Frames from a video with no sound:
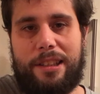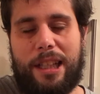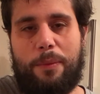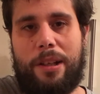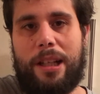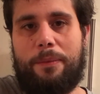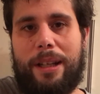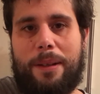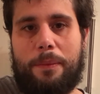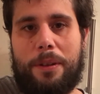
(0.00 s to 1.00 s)
shame we couldn't
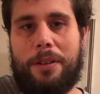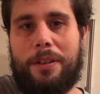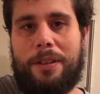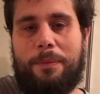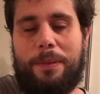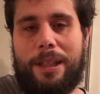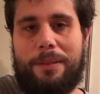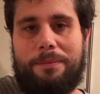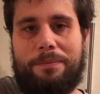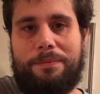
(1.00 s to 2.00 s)
make more,
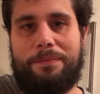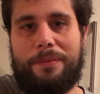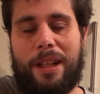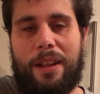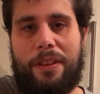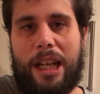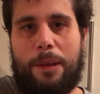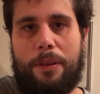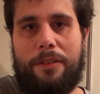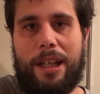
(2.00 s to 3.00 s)
but they're going
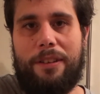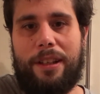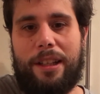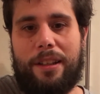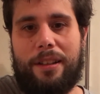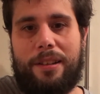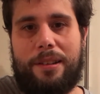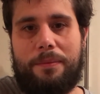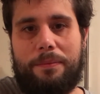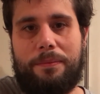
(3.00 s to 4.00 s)
to be really, really nice.